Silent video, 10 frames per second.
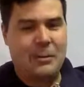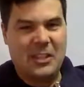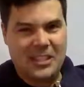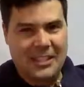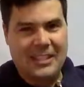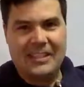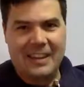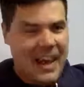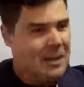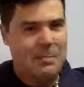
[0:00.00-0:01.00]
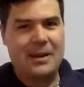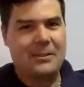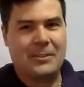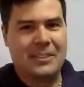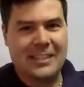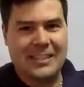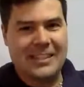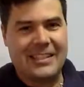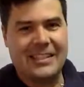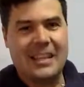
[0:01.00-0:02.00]
Christians or anybody who's
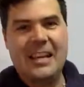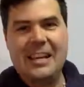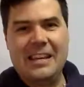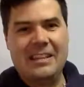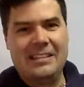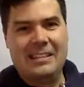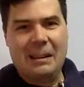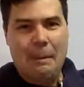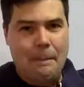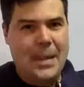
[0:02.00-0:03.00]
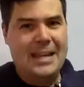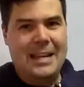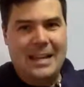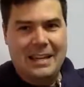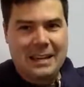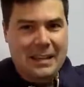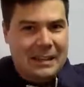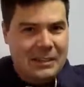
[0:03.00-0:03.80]
religious is bigoted,